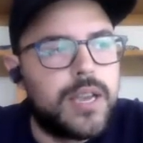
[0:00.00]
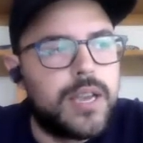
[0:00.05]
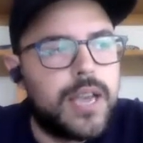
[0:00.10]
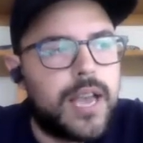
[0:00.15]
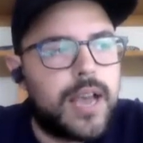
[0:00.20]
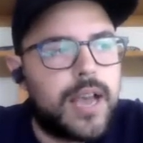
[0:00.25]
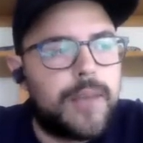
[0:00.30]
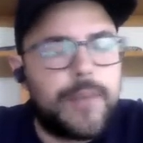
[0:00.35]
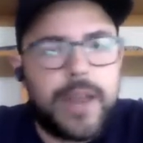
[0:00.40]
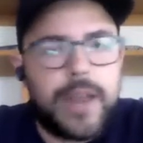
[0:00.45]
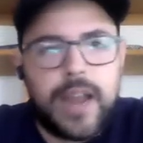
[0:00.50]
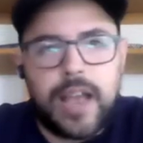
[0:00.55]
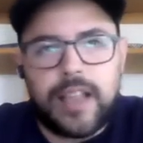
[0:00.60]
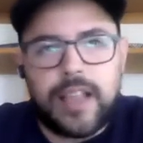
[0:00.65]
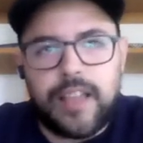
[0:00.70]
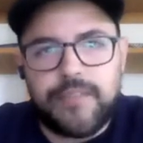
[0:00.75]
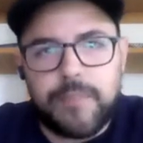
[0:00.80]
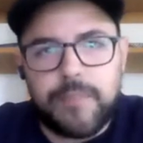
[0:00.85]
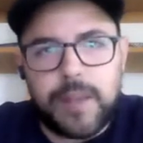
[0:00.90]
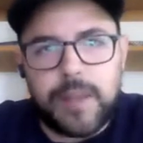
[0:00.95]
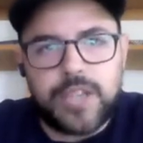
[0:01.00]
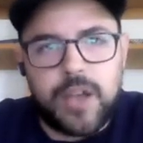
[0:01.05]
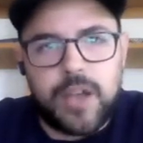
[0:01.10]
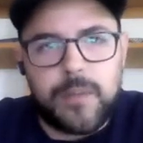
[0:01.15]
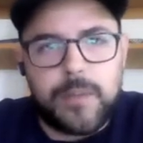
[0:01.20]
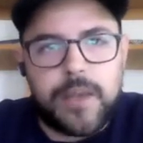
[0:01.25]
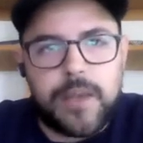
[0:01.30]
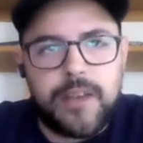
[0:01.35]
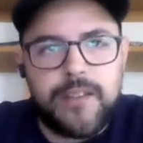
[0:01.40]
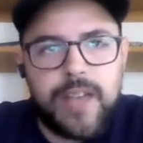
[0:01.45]
And I left my
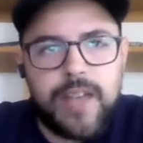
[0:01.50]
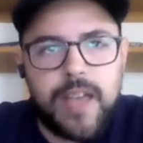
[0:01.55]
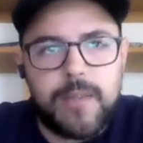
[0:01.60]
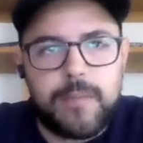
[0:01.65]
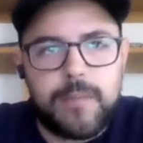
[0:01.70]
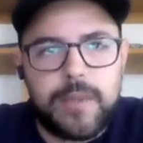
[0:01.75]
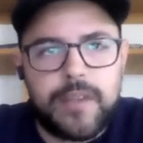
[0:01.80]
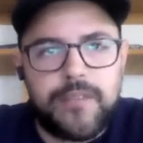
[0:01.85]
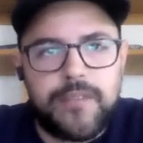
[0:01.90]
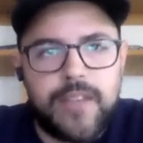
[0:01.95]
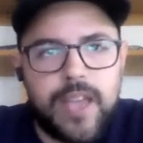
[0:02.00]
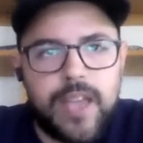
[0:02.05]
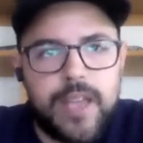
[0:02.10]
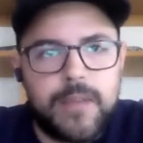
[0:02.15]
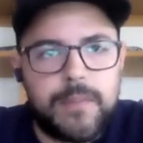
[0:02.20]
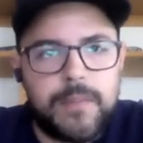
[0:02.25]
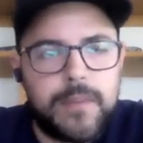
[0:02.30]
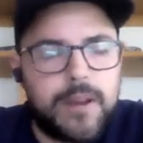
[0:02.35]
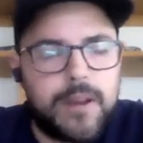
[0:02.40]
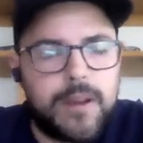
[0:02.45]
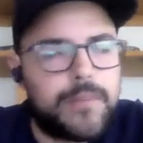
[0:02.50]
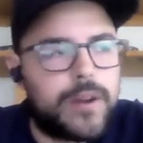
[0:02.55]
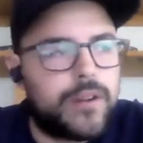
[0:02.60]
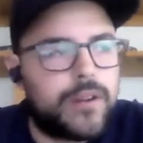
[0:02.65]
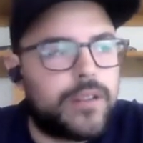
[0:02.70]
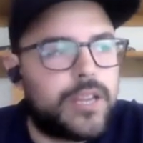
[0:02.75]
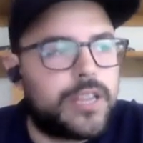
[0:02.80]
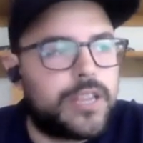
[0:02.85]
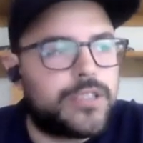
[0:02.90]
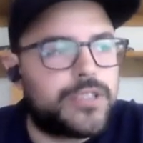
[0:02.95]
job at B of A
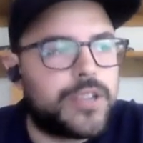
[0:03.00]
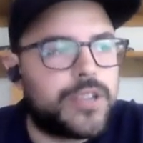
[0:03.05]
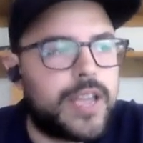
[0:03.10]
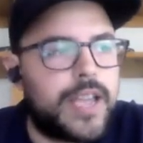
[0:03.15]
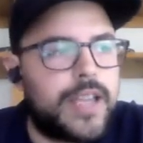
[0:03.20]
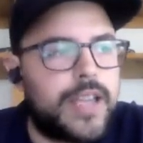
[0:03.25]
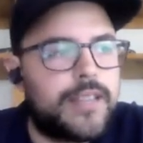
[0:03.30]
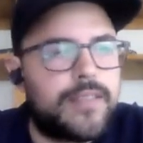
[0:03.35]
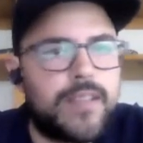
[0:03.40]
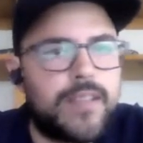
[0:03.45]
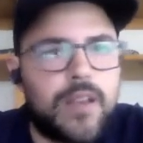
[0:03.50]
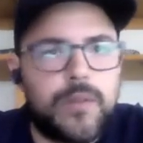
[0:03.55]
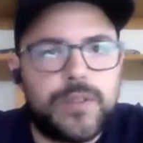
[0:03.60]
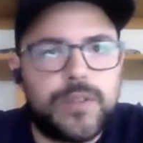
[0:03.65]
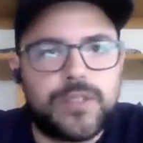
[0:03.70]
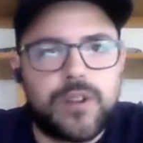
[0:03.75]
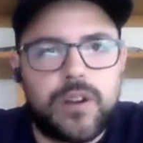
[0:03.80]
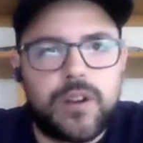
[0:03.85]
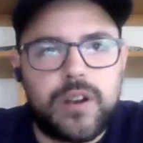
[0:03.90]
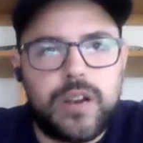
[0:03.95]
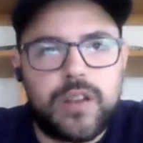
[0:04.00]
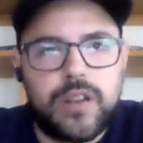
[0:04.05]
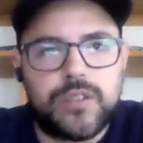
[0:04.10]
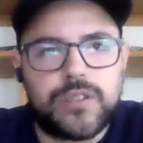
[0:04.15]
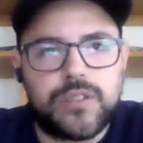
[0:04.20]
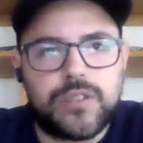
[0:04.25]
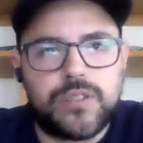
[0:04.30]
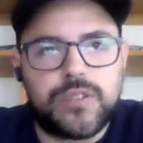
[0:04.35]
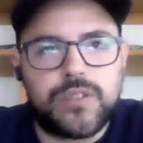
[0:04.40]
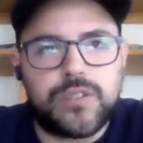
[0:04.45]
Merrill Lynch, and we started EOS
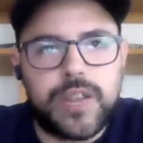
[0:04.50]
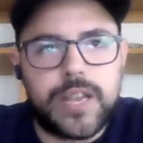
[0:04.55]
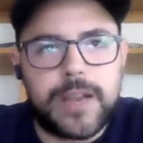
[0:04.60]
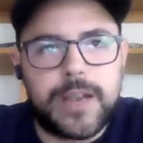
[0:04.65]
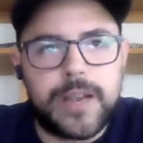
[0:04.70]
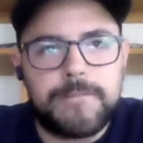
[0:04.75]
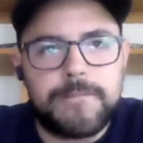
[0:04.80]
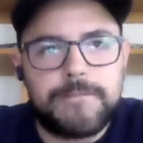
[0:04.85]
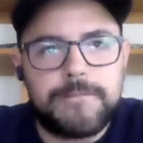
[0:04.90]
Costa Rica.